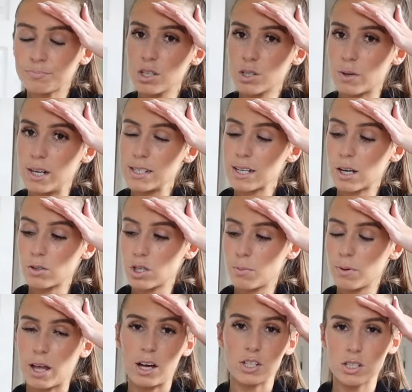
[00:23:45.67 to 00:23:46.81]
So I need to get on top
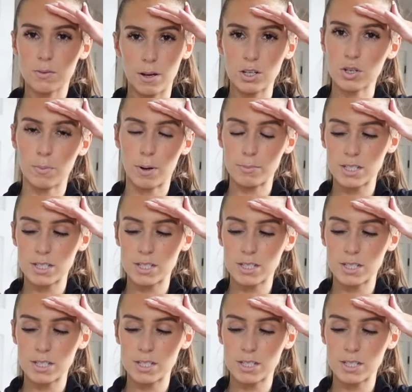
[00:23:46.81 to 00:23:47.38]
of that just to make sure I'm up